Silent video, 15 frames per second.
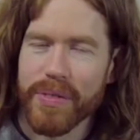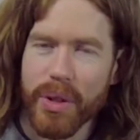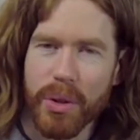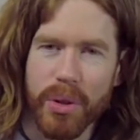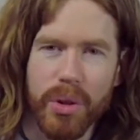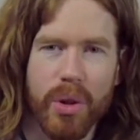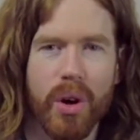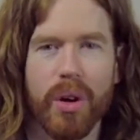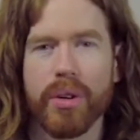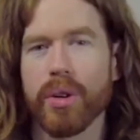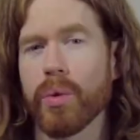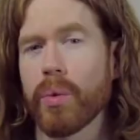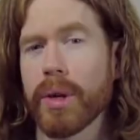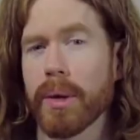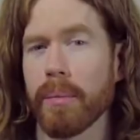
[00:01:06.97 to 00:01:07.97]
The
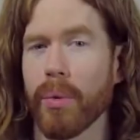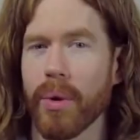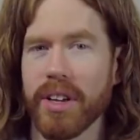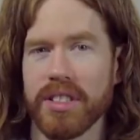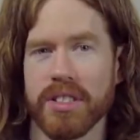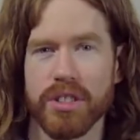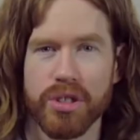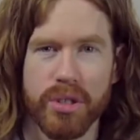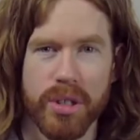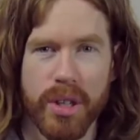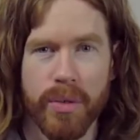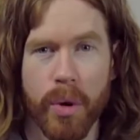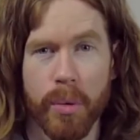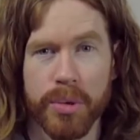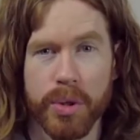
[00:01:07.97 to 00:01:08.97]
longer we embrace this journey
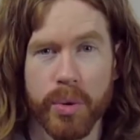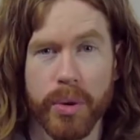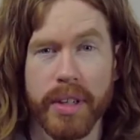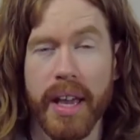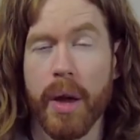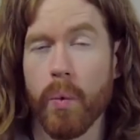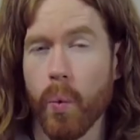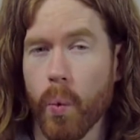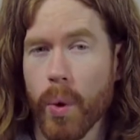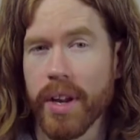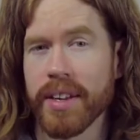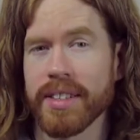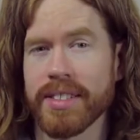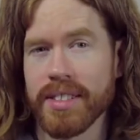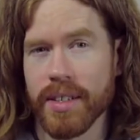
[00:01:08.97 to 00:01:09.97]
of homeschooling and
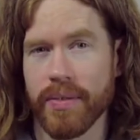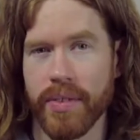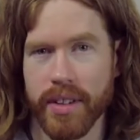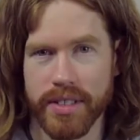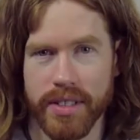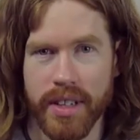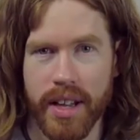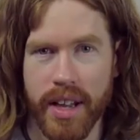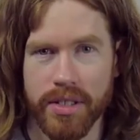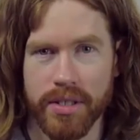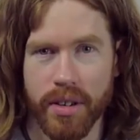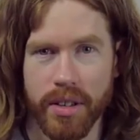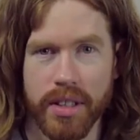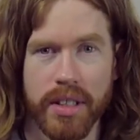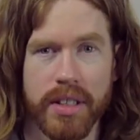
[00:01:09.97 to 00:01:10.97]
witness the effects that it has on
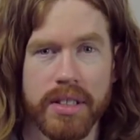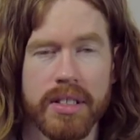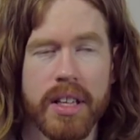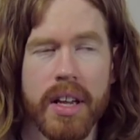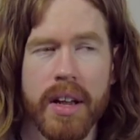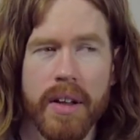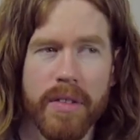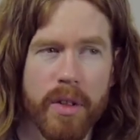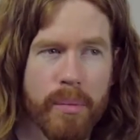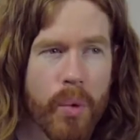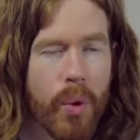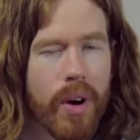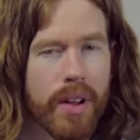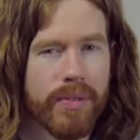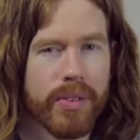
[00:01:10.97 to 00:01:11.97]
our kids, the
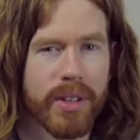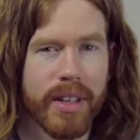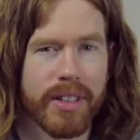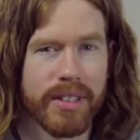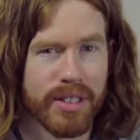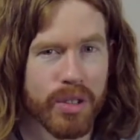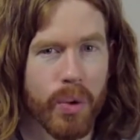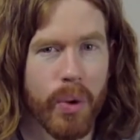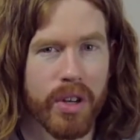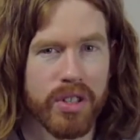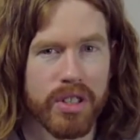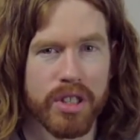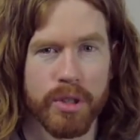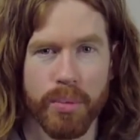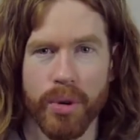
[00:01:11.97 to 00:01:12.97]
more I feel like this
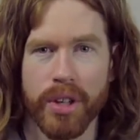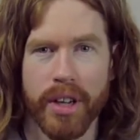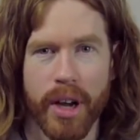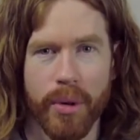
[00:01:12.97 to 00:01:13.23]
question is pretty